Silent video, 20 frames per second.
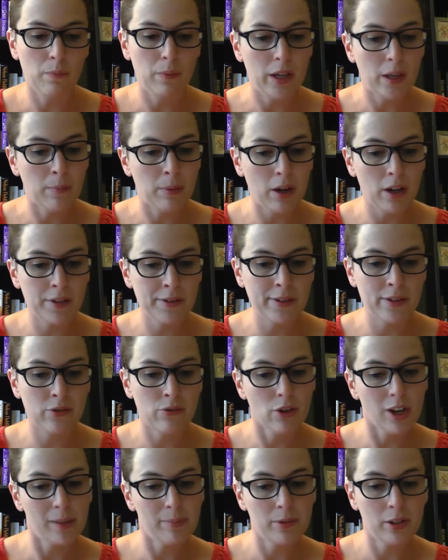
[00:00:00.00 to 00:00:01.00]
Big Poss is
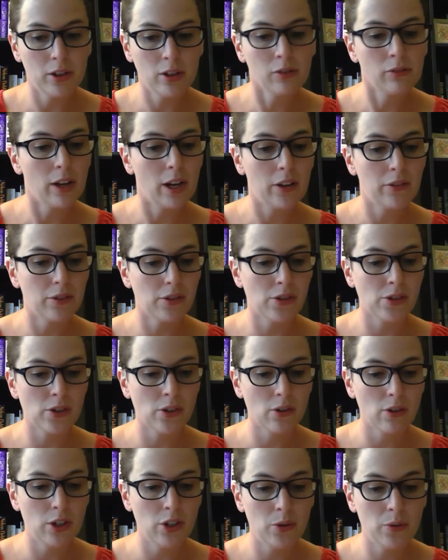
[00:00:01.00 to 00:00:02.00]
dropped to the ground and scurried